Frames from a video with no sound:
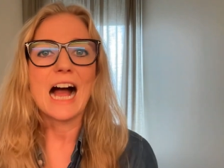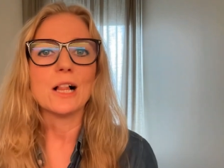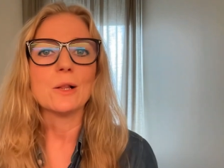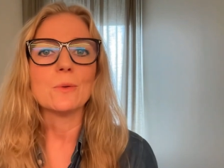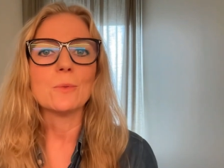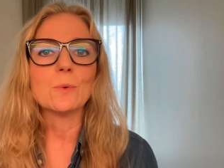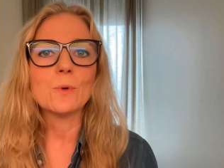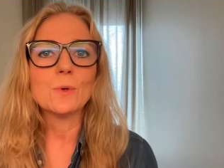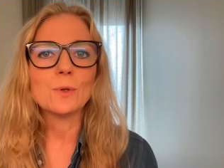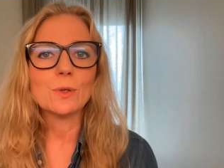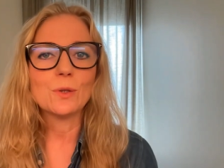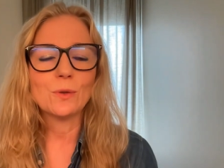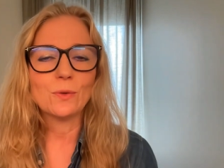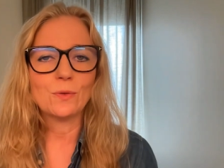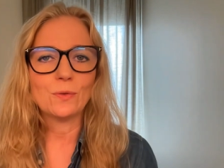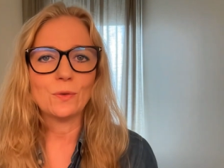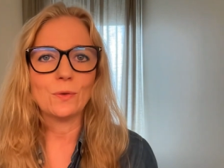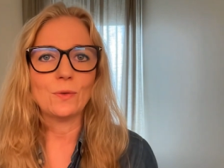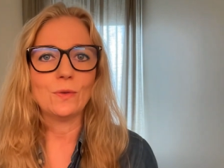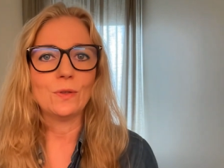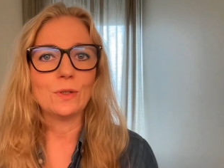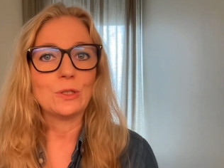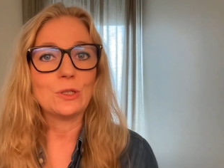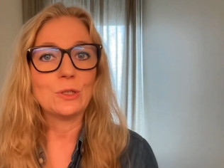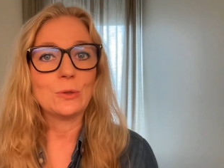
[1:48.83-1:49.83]
I'll walk you
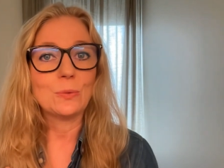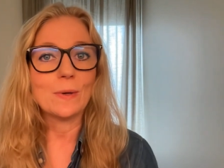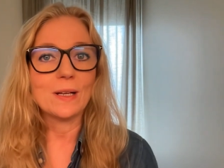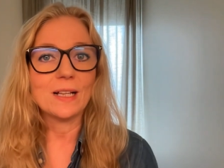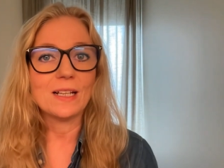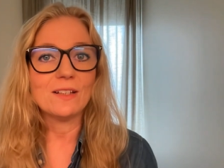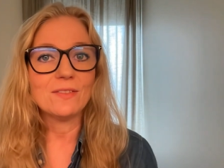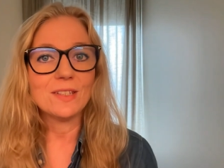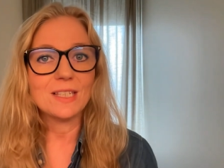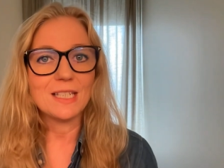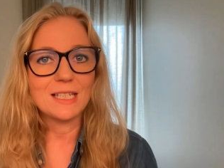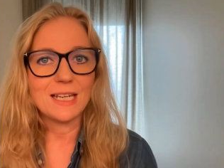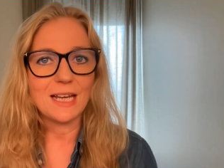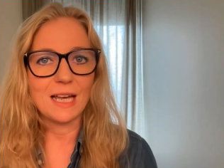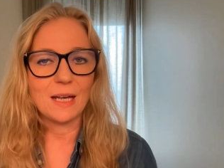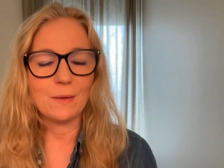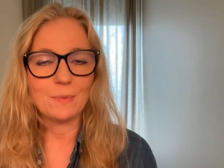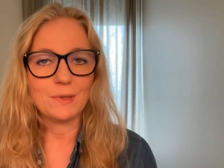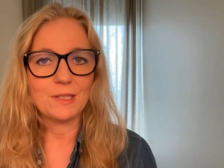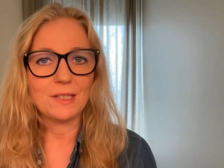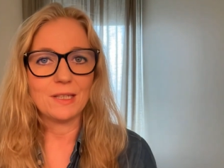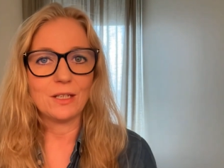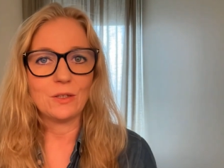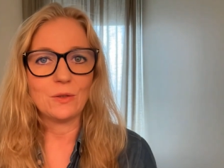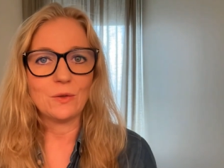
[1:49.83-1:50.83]
through the 12
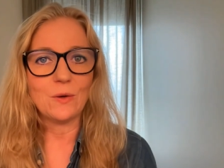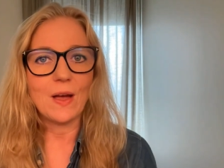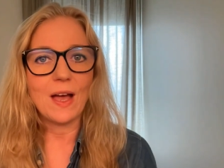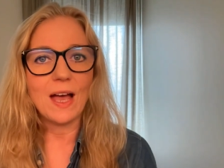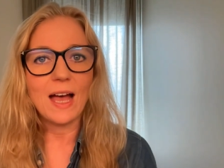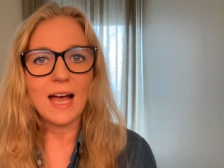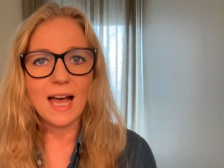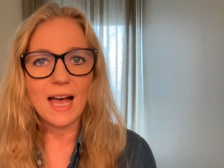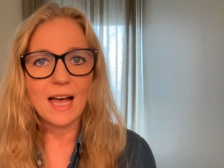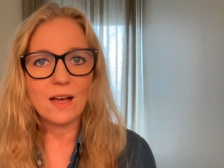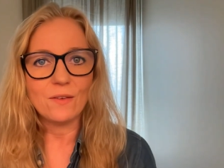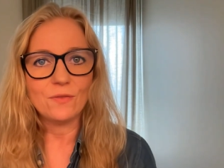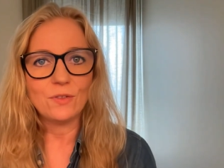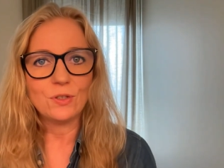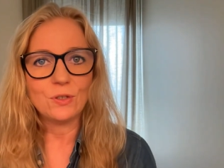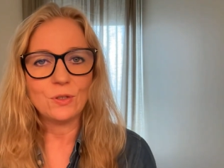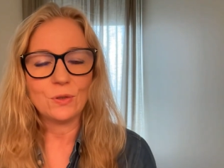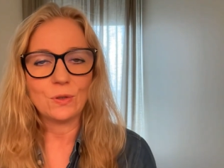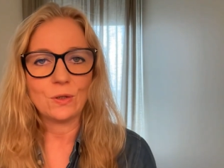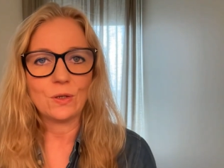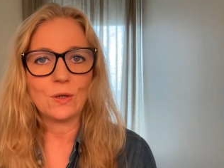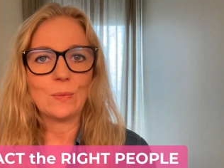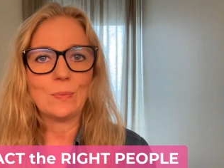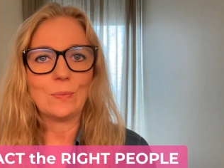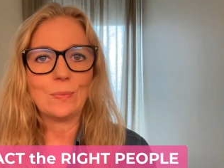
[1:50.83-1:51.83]
steps that you have
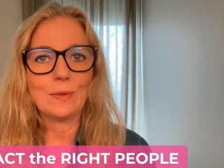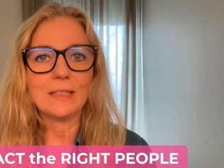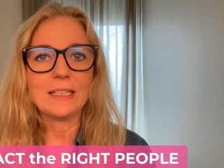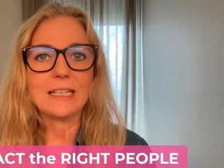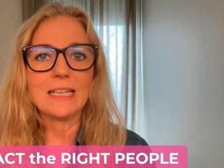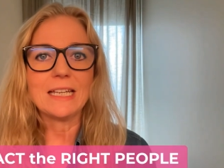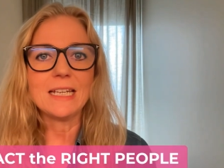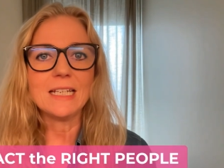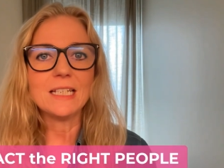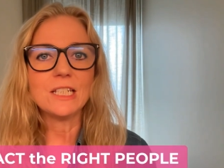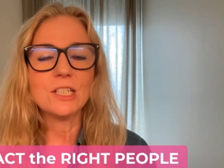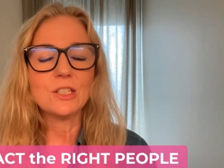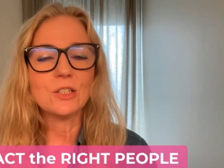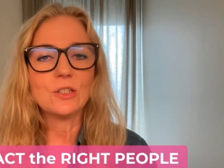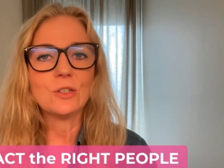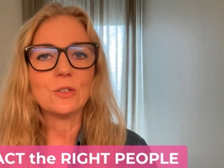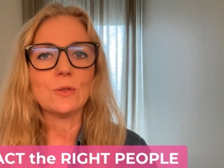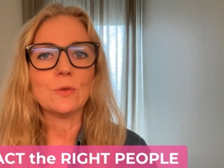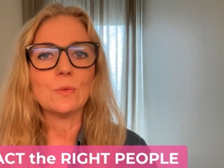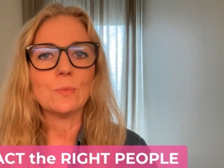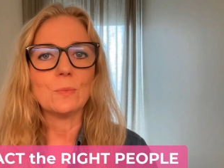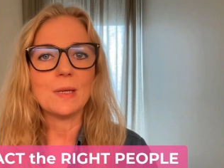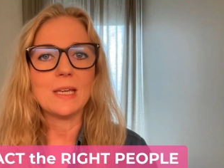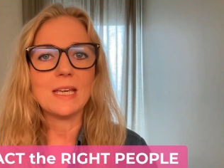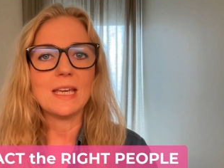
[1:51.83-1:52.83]
to complete
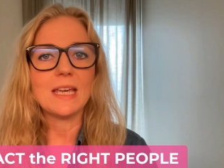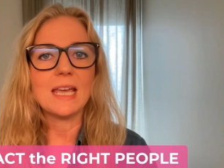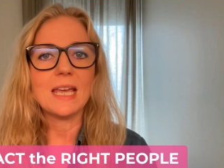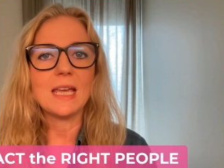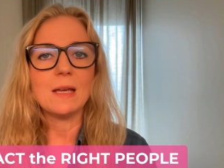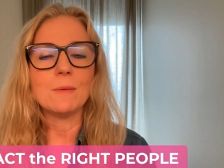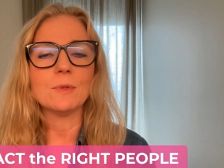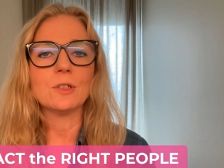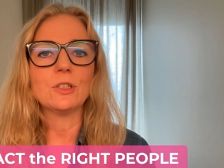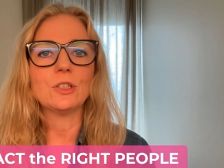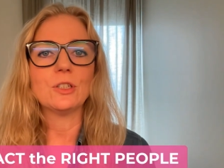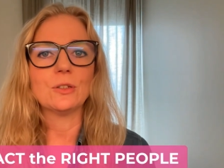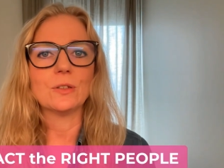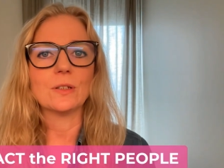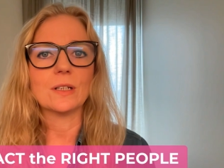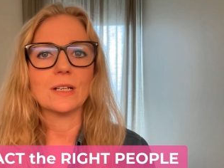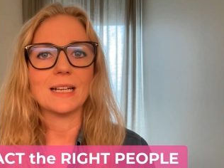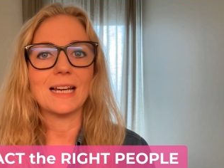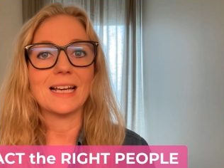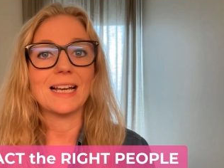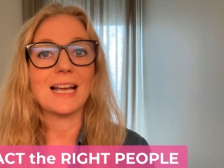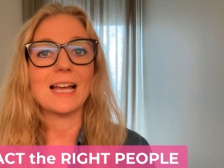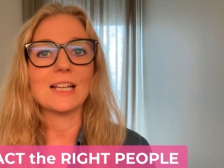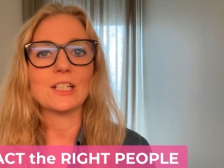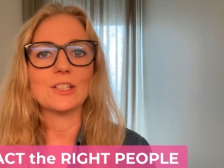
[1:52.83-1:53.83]
to be able to
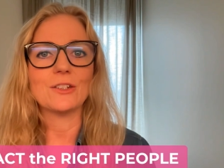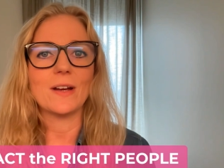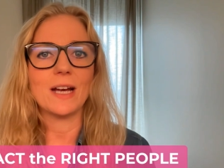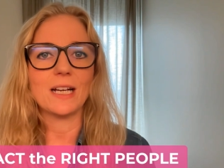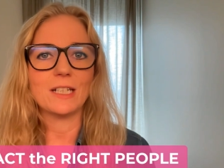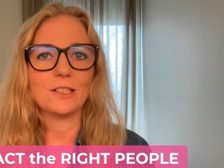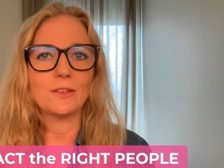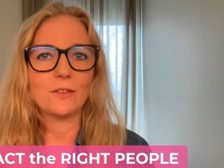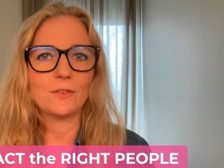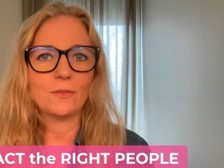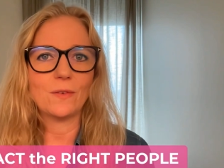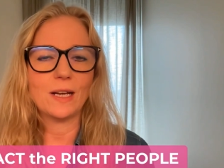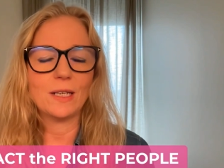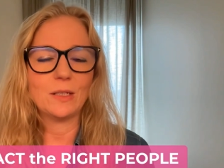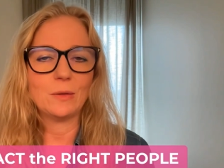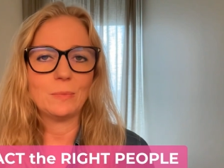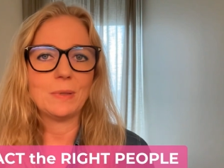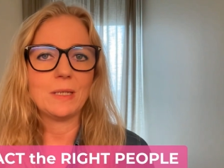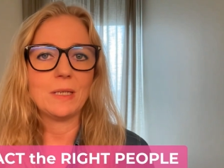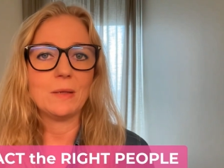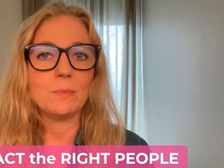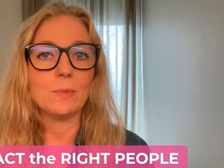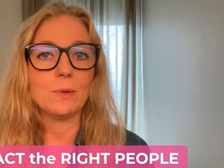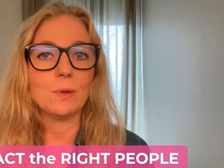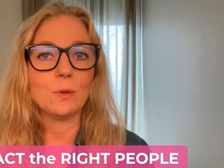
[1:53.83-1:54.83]
kind of attract the right
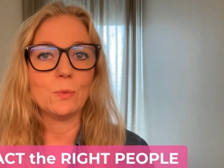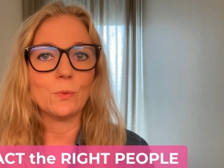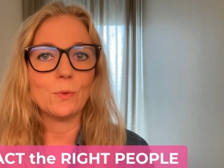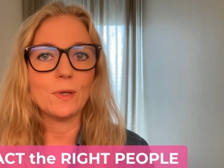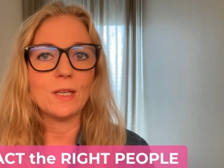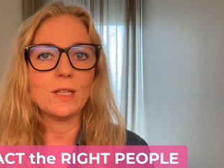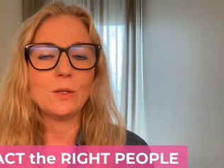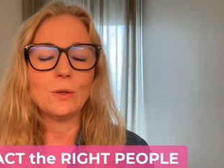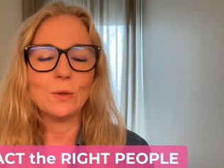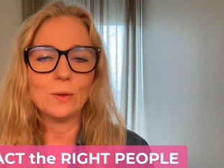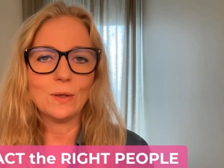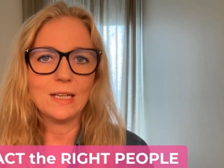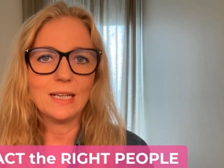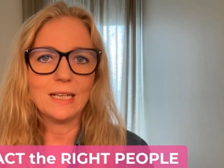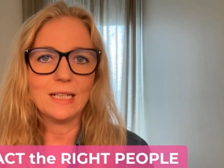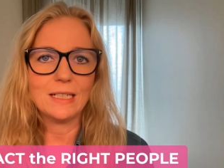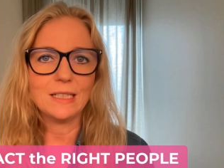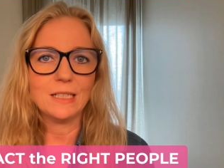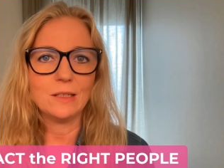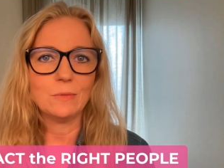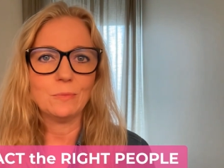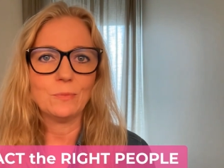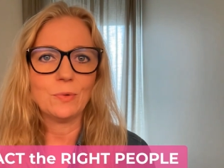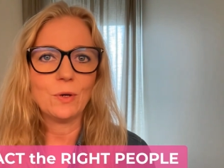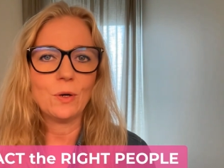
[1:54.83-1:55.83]
people with your
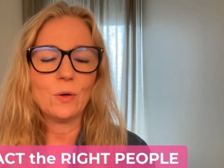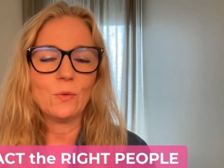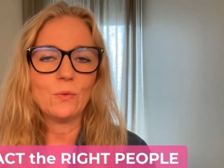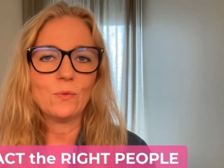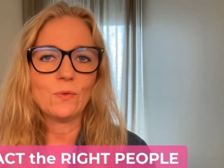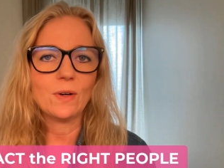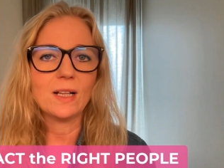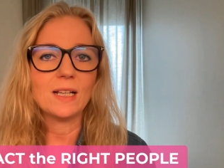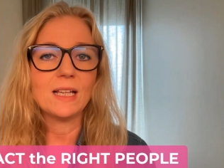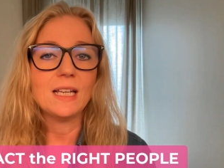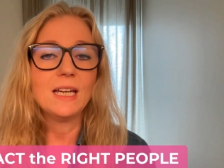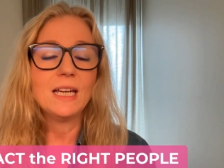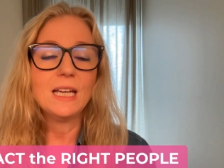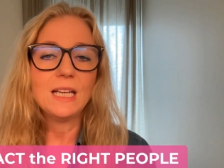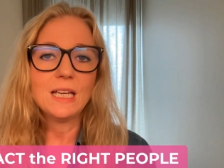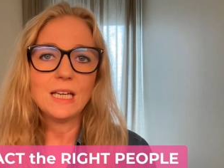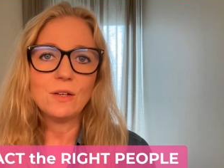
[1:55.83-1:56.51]
LinkedIn profile.